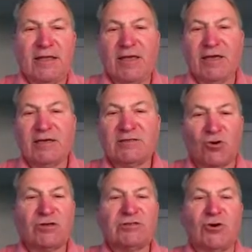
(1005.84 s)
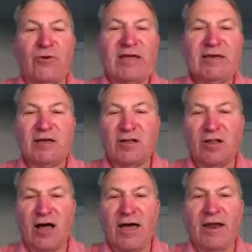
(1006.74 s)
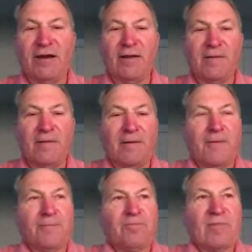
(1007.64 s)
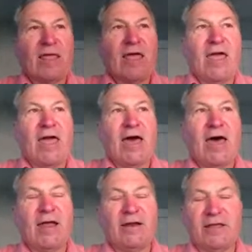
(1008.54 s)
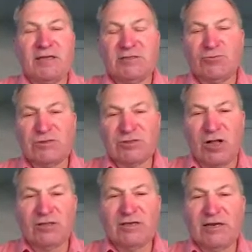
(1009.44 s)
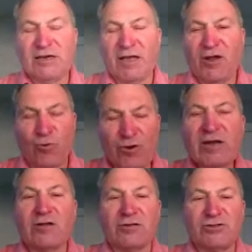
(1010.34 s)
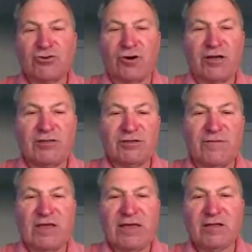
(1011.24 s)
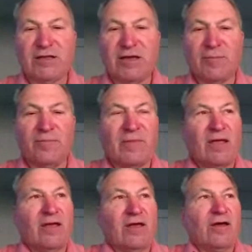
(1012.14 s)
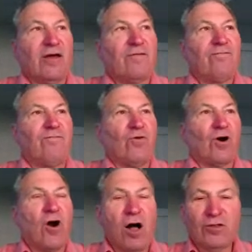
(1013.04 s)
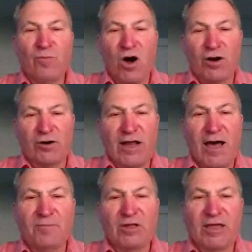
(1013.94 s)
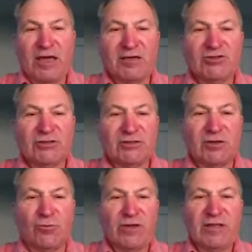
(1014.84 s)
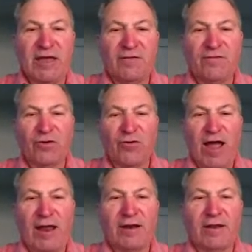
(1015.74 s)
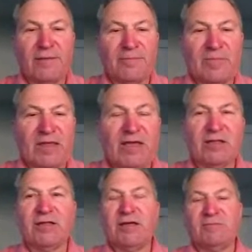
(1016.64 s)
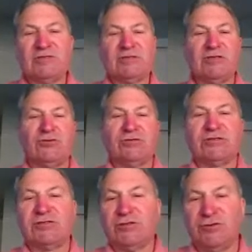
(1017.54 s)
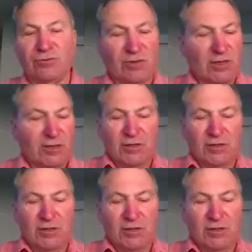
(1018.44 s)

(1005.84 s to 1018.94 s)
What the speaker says: is also in decline. And it's resulted in a critical shortage of helium for all the modern applications that we take for granted. Helium's used to